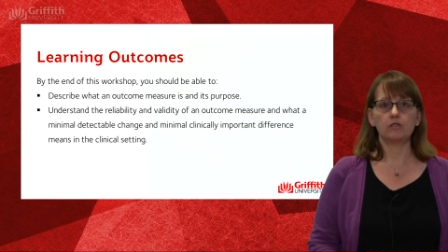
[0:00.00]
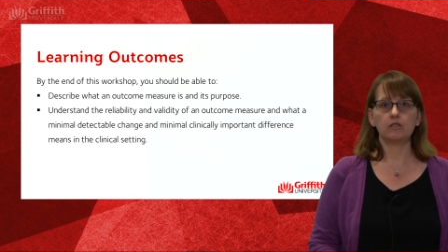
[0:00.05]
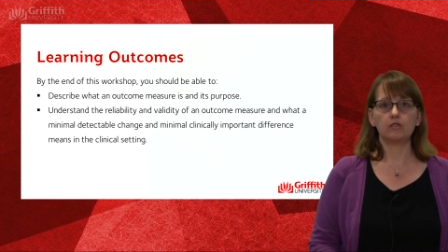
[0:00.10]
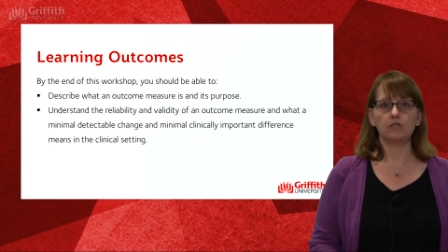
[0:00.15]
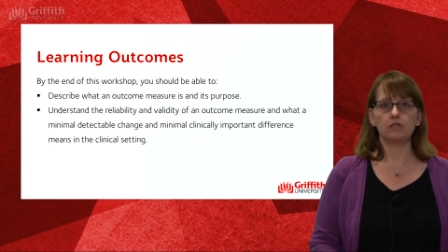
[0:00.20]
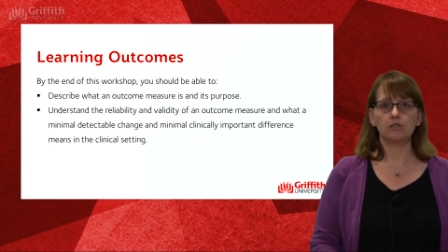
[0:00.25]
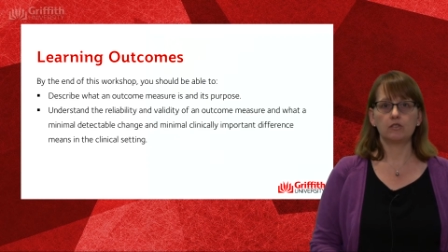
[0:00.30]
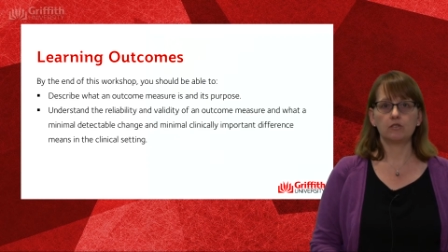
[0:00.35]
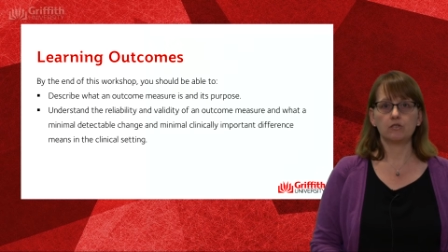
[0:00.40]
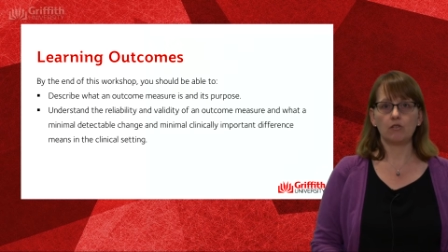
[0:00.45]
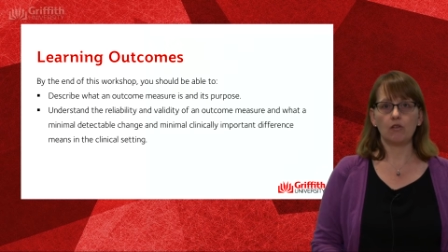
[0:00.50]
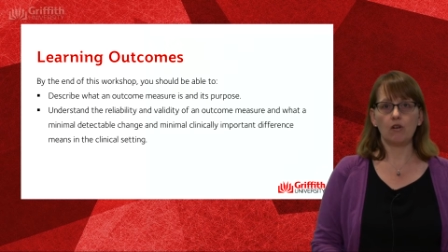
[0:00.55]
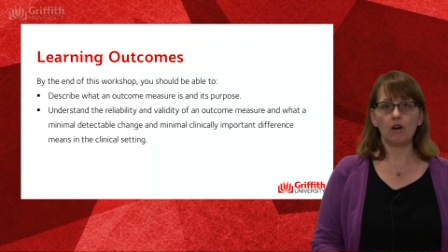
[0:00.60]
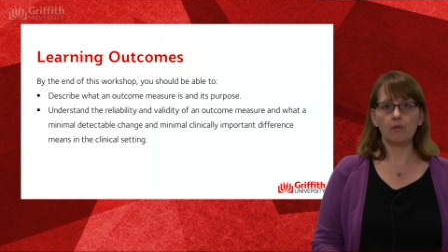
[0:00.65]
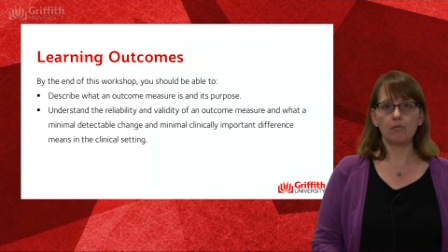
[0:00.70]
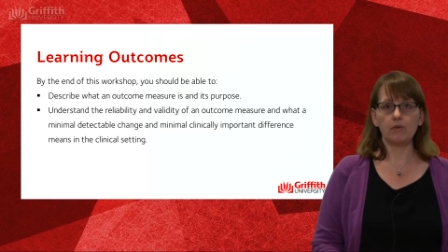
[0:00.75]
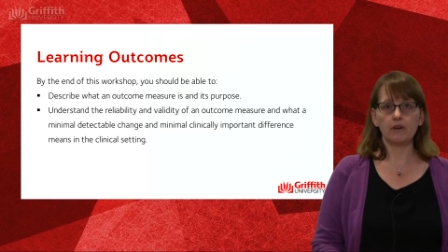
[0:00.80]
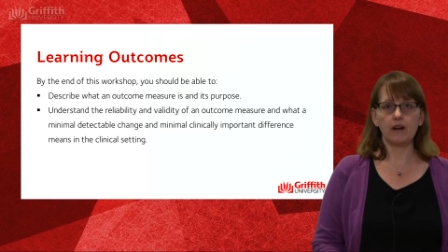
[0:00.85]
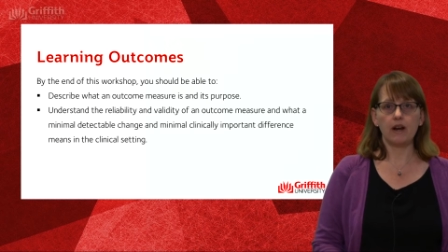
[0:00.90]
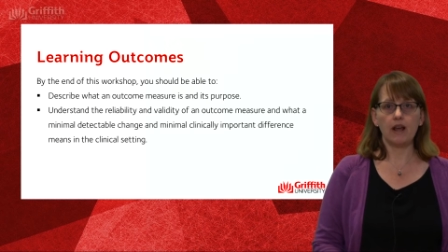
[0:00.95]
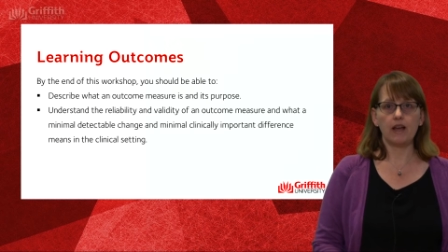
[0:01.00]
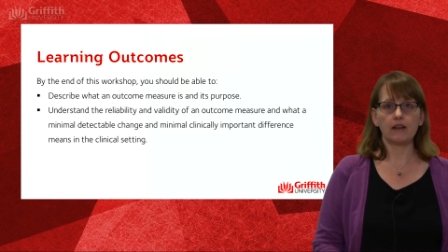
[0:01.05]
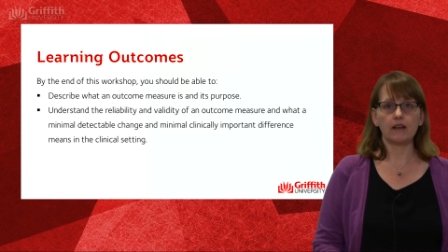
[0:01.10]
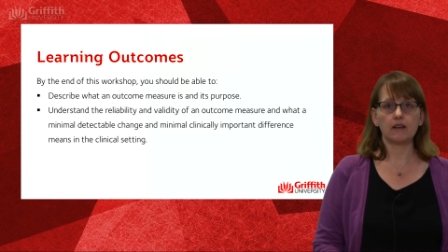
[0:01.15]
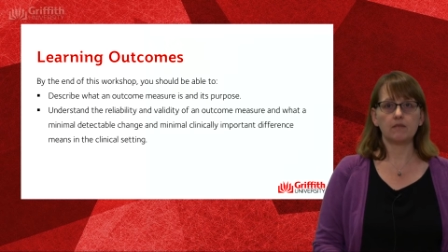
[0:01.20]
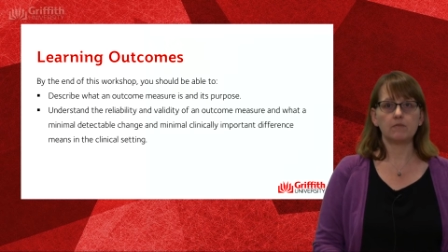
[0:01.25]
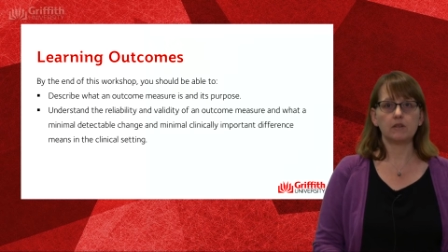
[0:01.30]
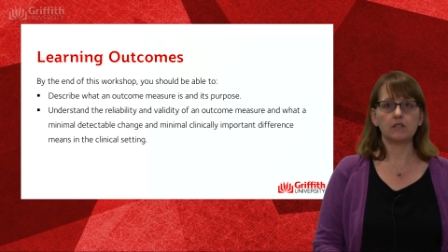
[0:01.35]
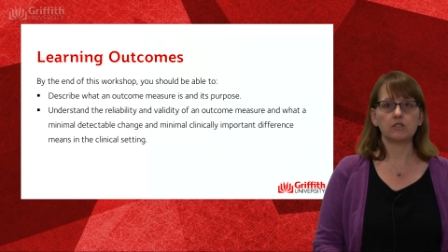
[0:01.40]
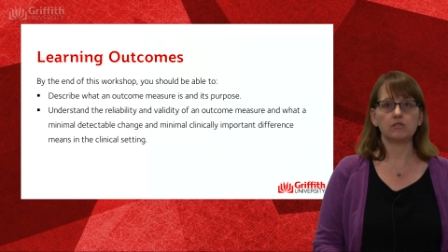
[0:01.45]
to describe what an
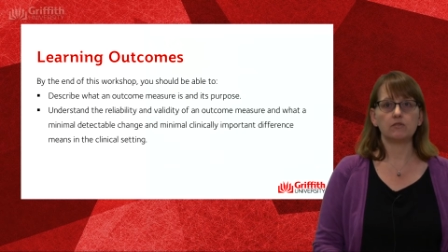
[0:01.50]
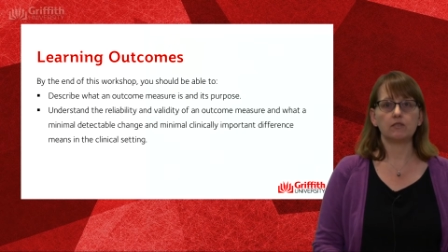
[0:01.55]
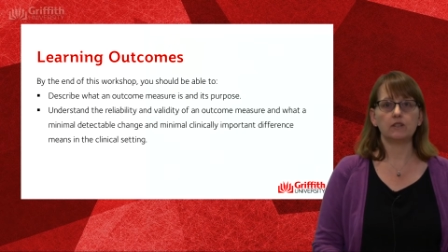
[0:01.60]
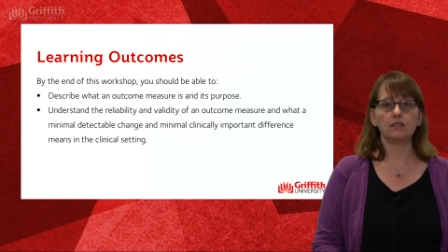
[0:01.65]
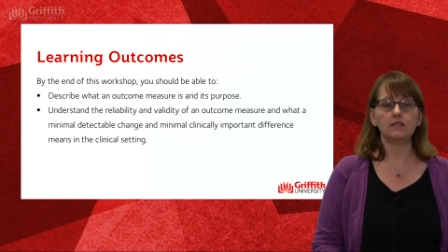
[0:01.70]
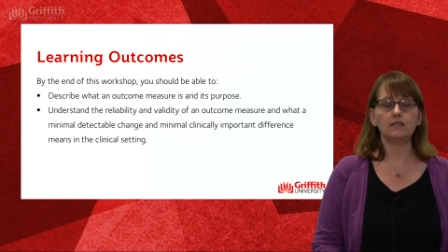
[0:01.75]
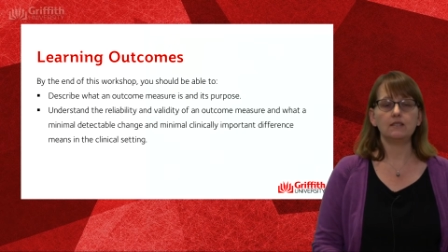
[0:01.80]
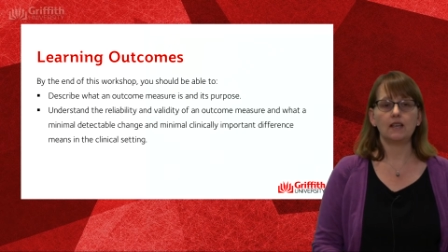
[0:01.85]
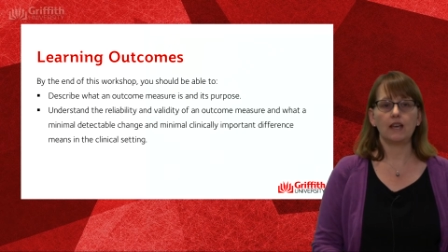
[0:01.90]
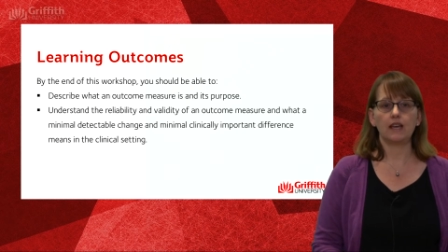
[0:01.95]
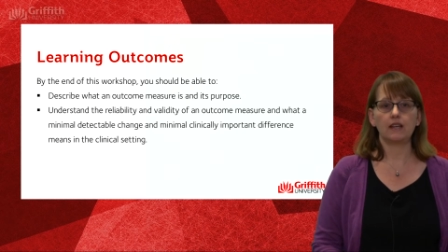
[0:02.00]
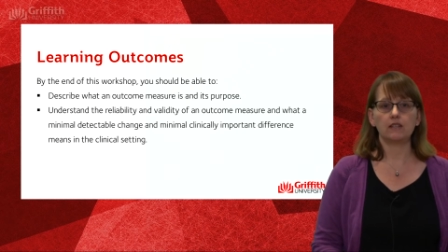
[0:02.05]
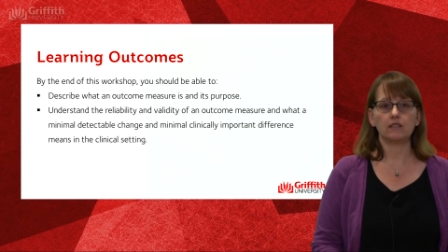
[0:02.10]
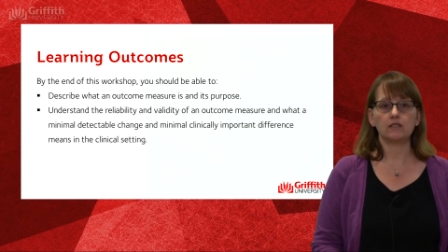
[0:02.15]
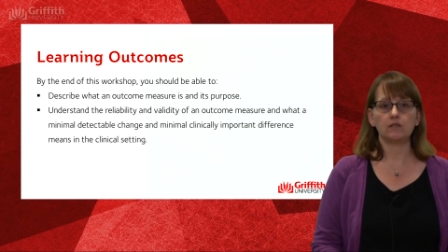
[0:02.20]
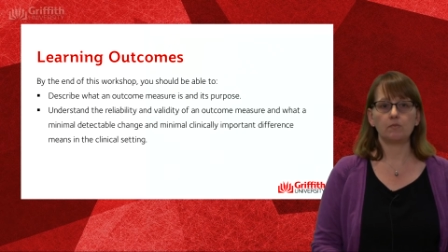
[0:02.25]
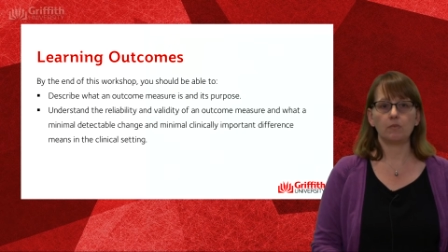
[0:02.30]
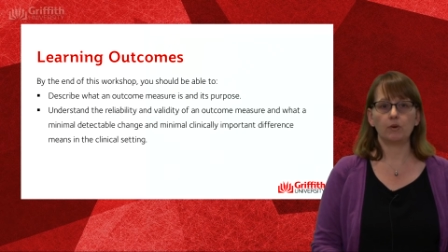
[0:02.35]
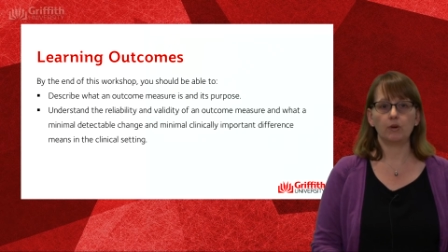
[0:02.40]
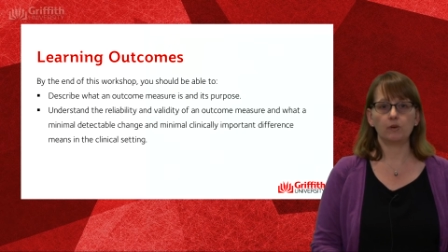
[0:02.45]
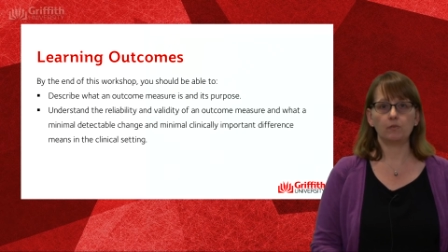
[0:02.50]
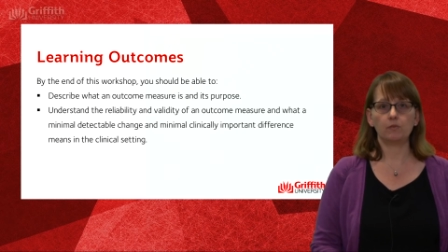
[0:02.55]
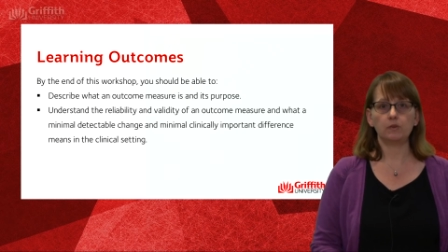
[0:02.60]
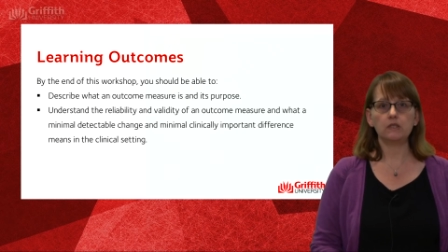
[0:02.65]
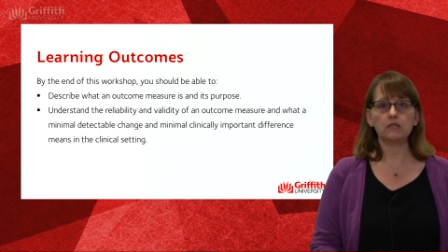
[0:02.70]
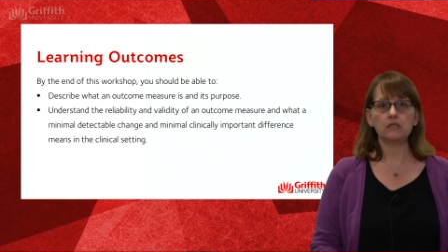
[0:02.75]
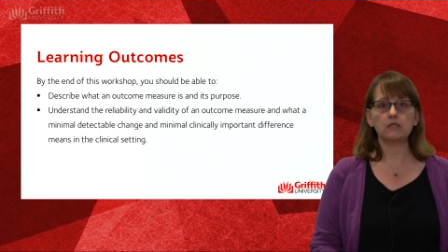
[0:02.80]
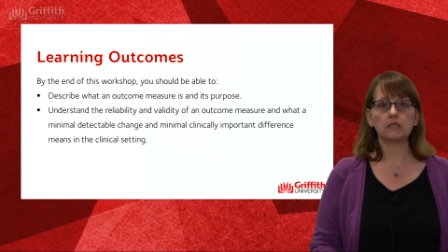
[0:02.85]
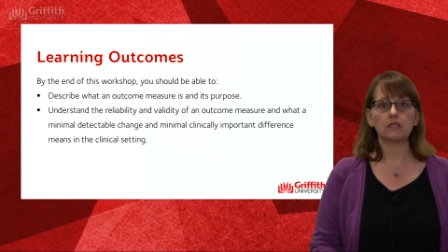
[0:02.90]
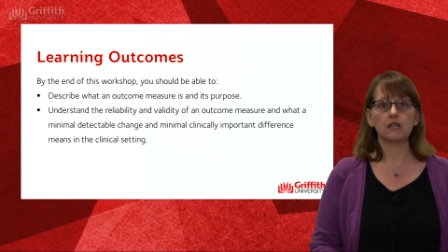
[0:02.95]
outcome measure is and its
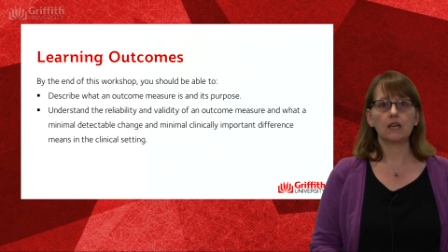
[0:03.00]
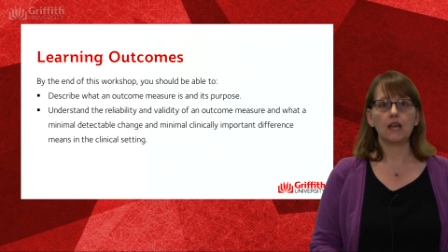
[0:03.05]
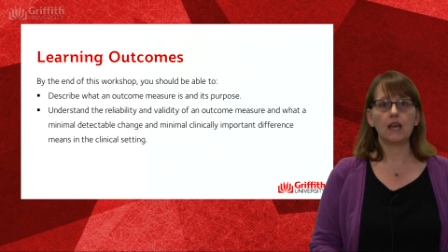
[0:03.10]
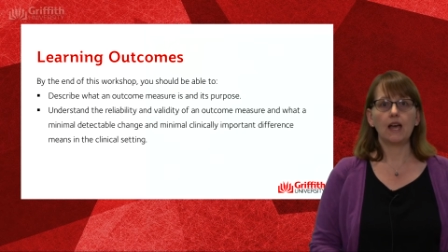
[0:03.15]
purpose,